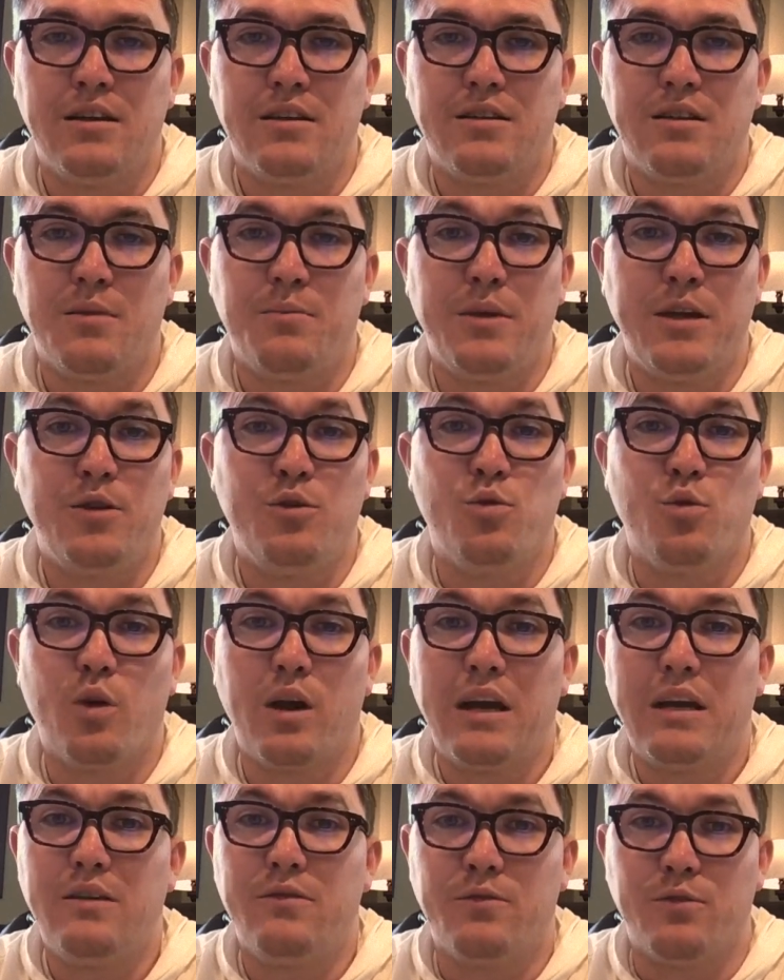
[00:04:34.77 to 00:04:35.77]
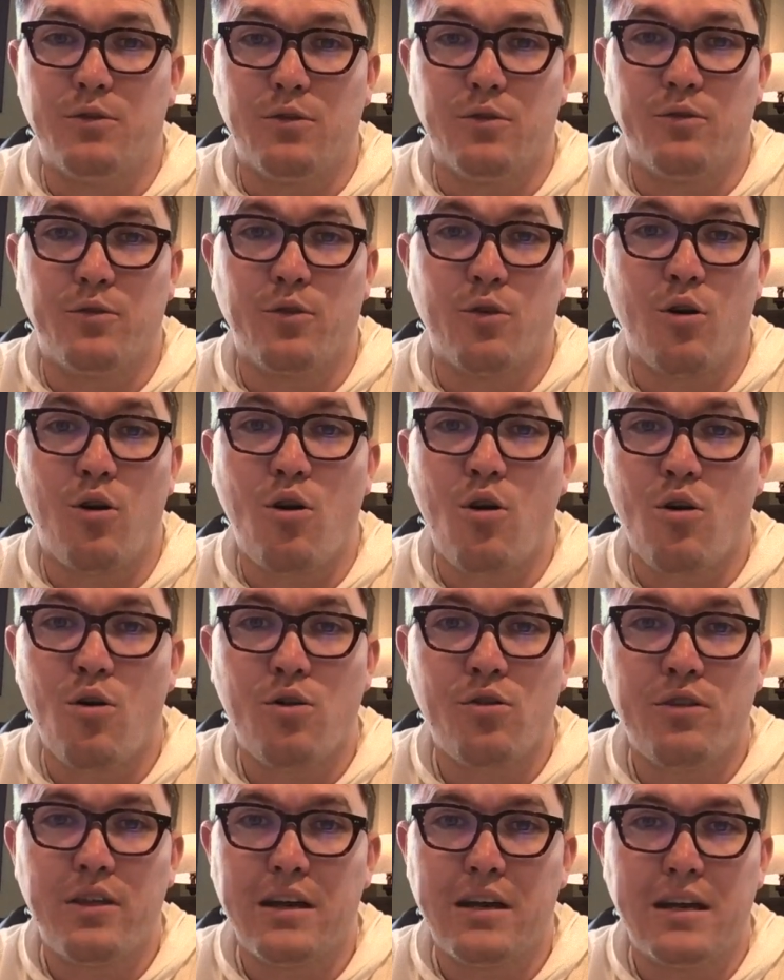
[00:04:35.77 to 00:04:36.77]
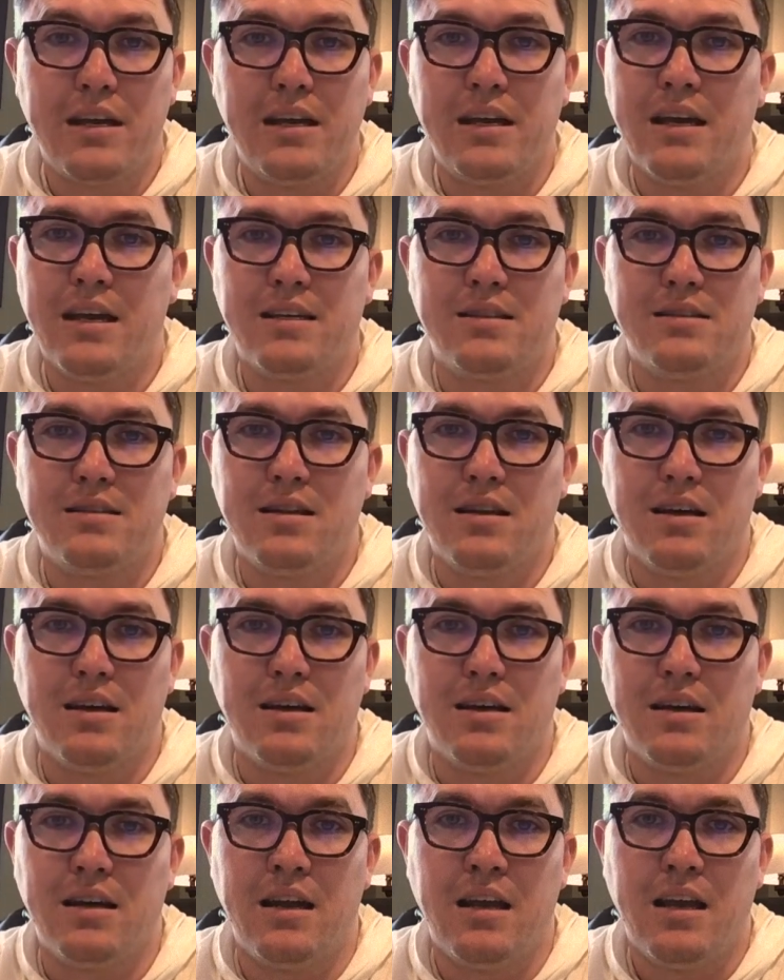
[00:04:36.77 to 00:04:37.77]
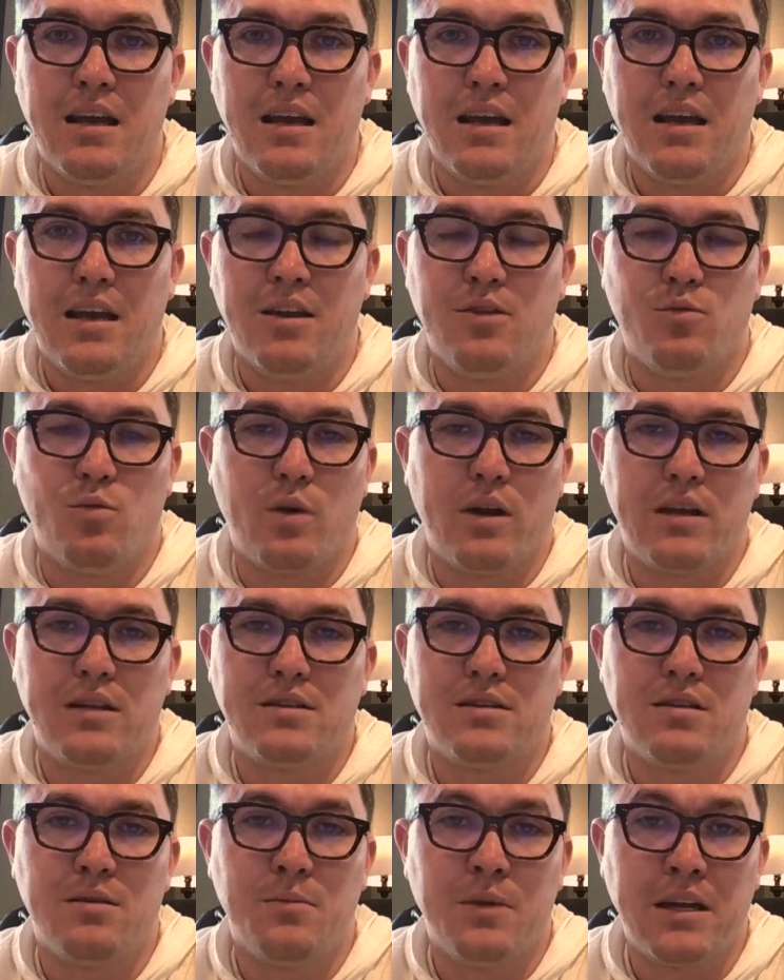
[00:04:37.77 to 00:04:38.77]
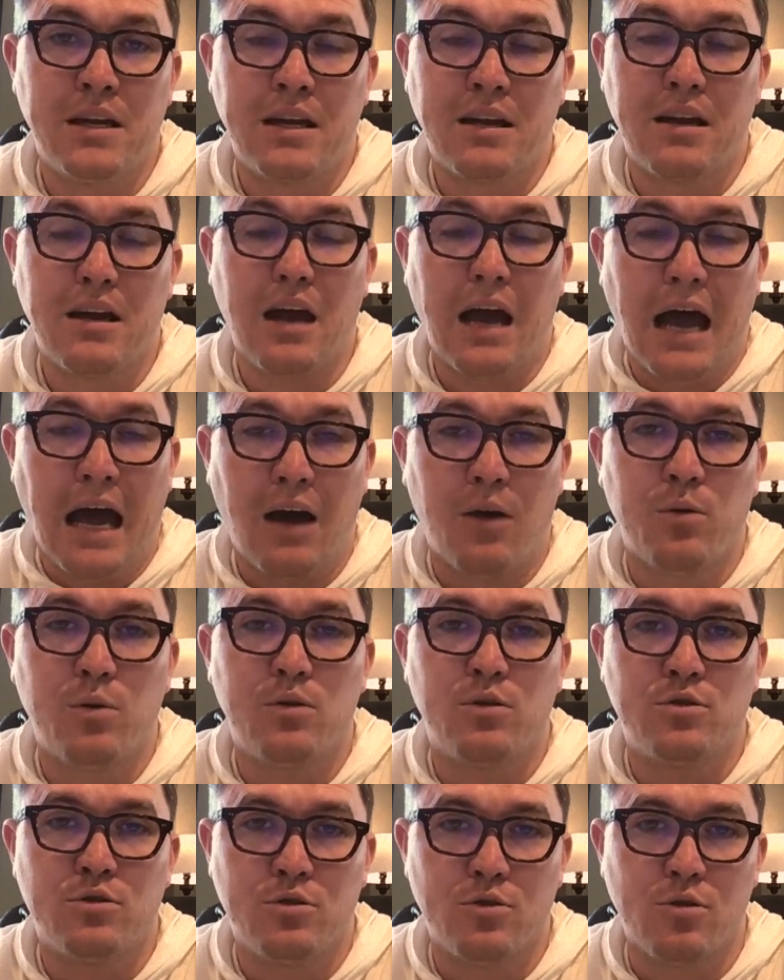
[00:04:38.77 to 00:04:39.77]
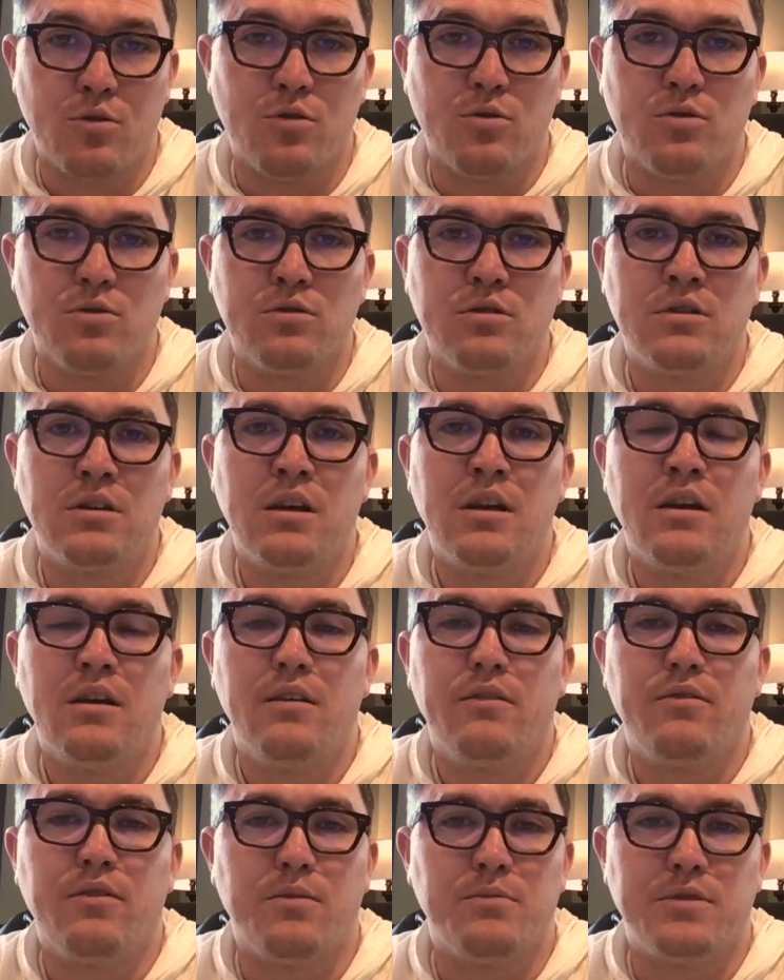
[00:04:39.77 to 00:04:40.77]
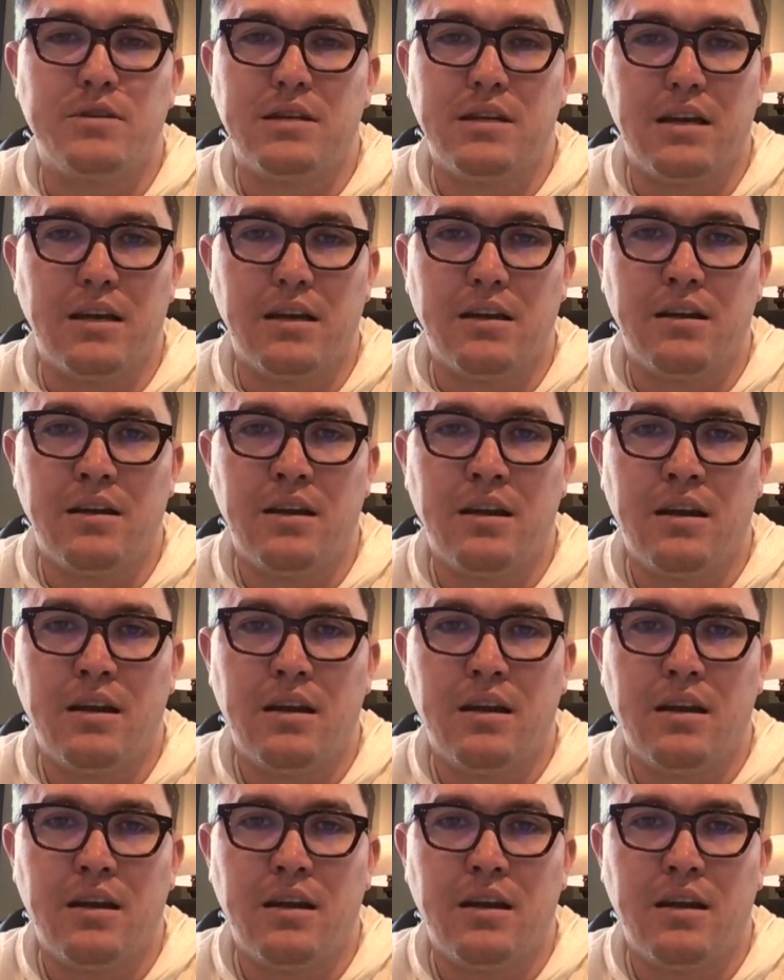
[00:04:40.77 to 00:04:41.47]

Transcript: to be grateful for all that He has done in ransoming our souls from sin.